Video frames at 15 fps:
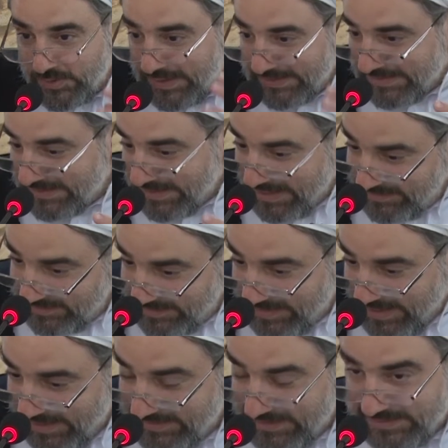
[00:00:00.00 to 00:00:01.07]

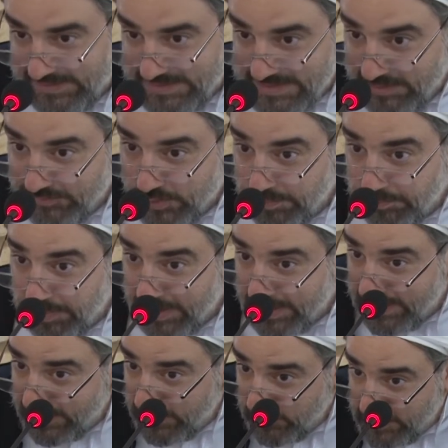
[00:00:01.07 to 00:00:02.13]
identities have to
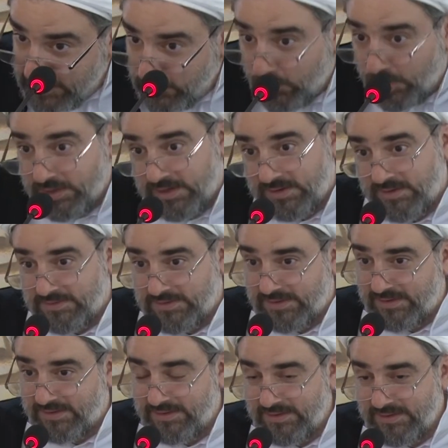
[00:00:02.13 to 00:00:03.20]
pair with one
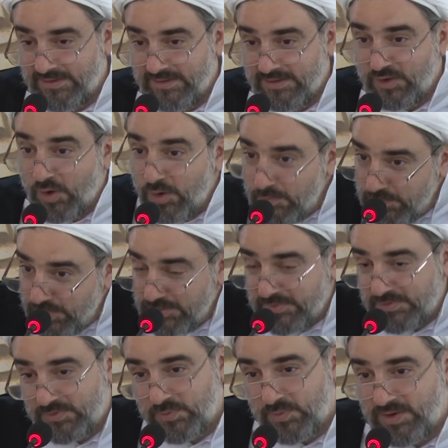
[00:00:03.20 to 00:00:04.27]
another,
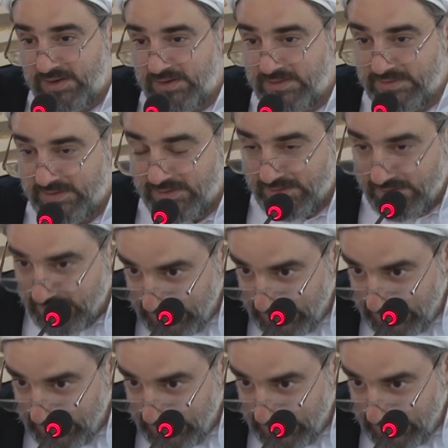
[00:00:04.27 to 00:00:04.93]
complement one another.